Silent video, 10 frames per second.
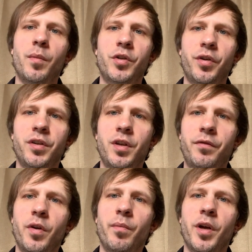during
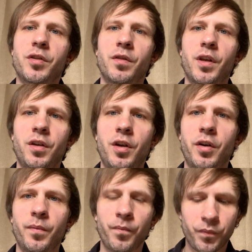different months of the
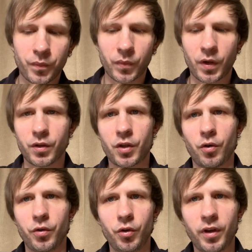year.
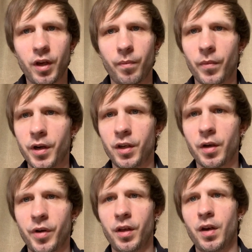So you'll get money
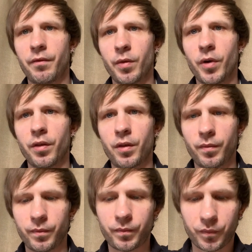coming in every month
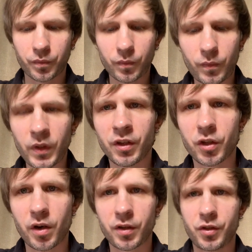as
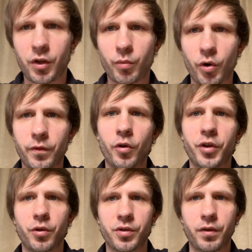long as your
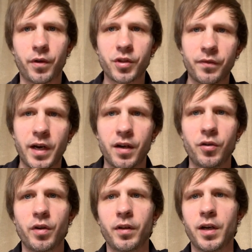portfolio is diversified and
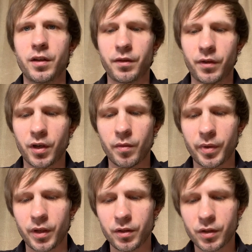you have a lot of different
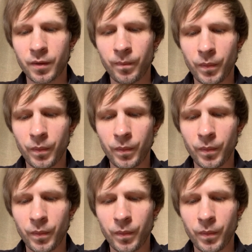companies.